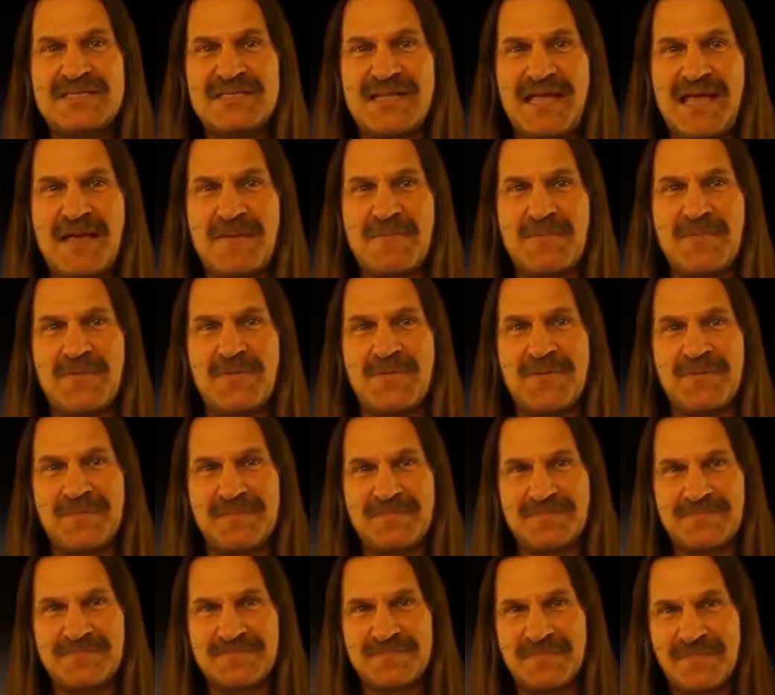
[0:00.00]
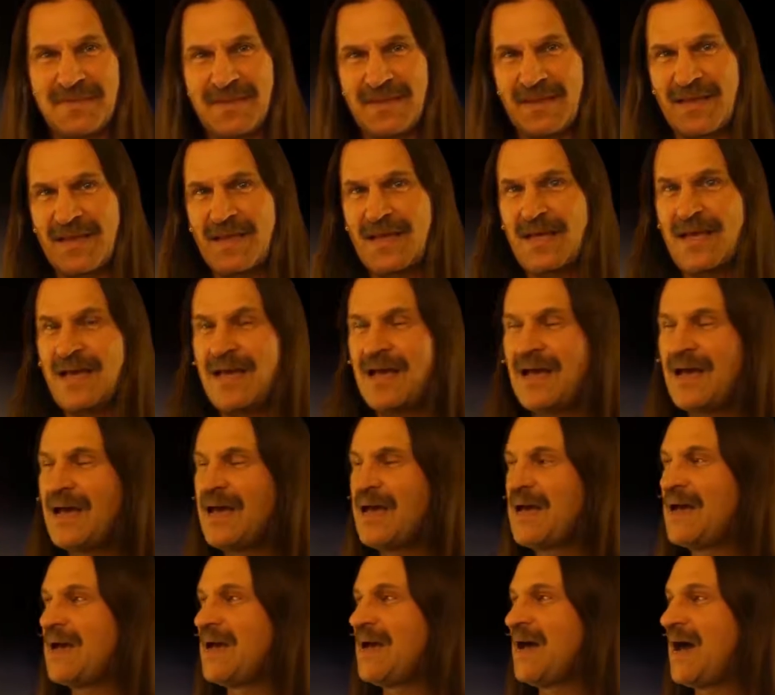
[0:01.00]
example.
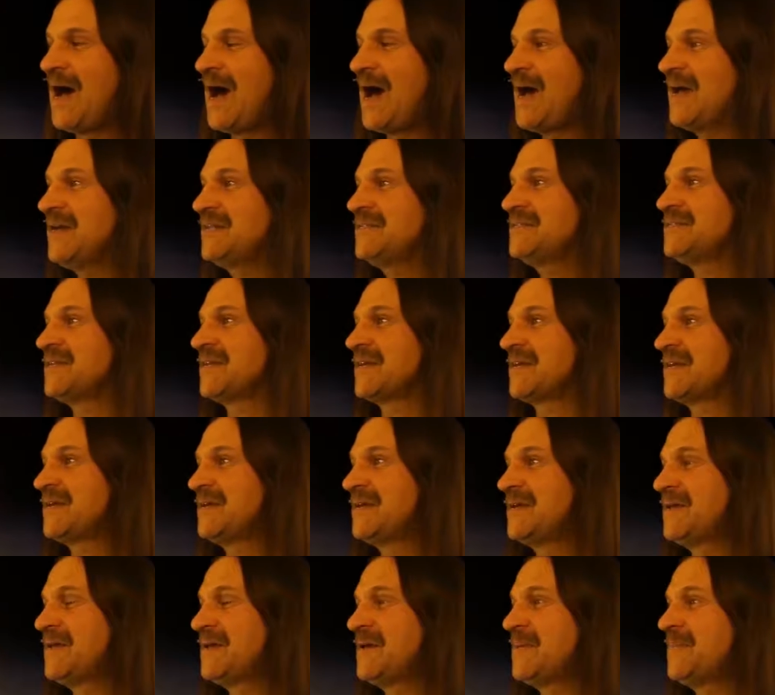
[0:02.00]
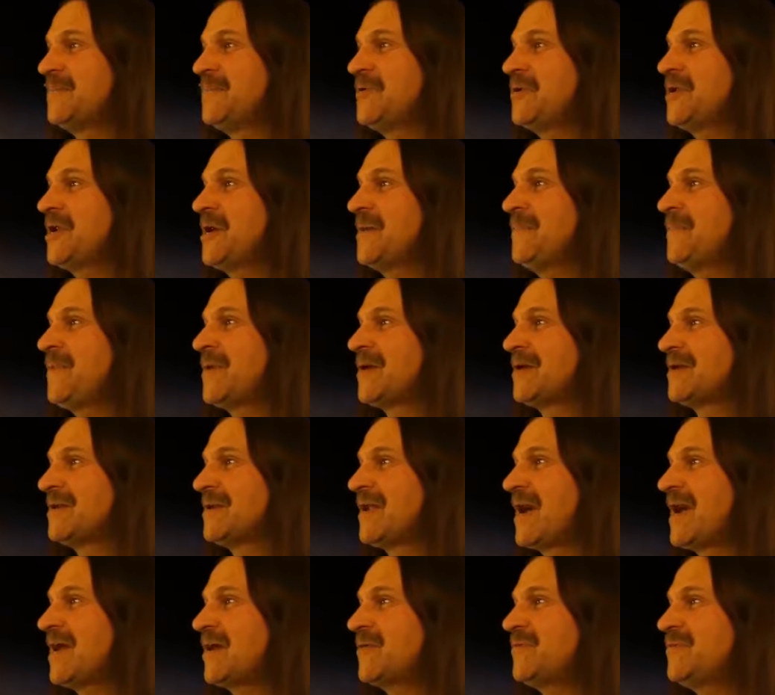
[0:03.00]
Isaac, put up our
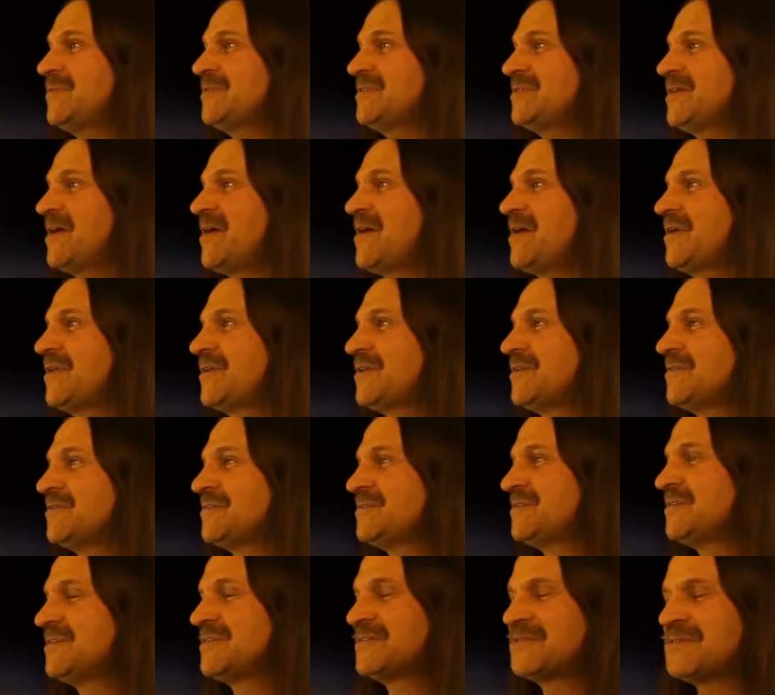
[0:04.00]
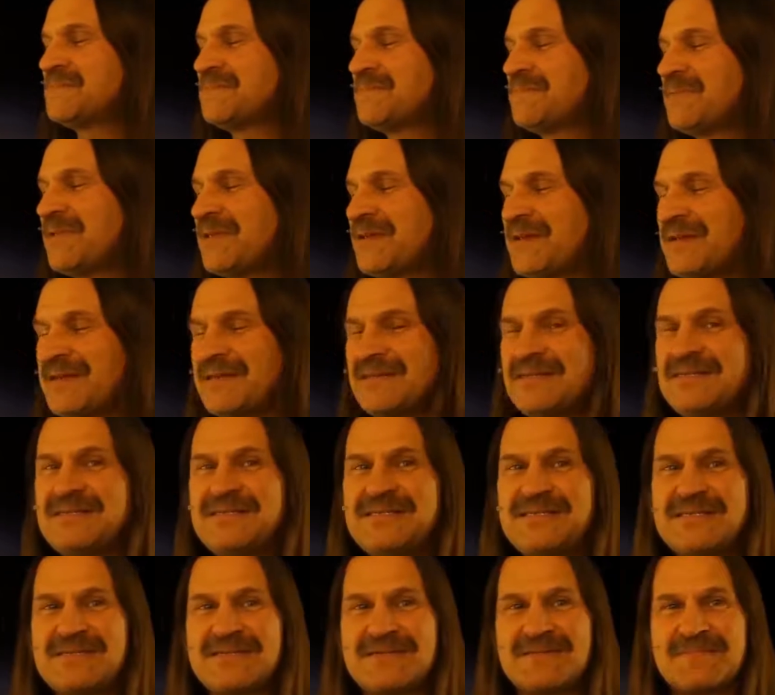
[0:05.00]
Nyquist audio system,
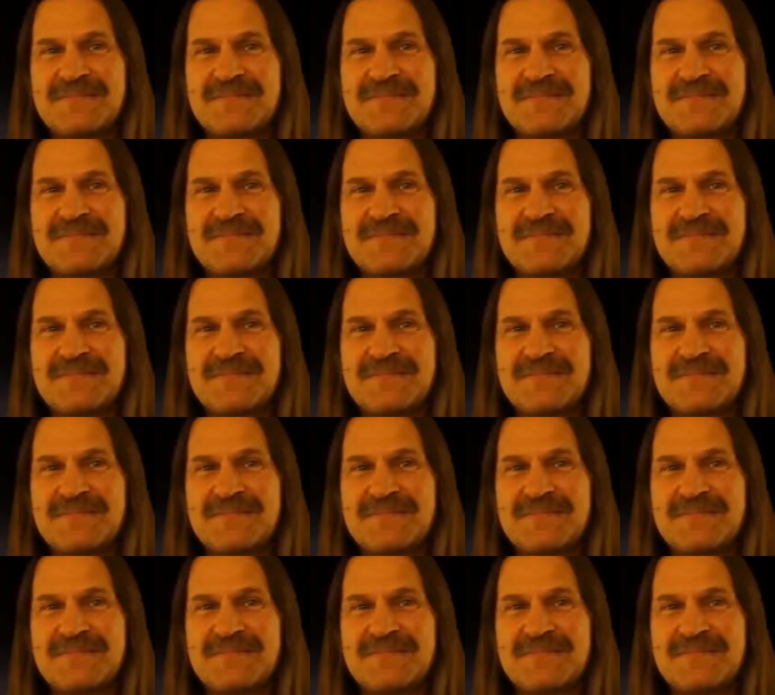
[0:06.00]
please.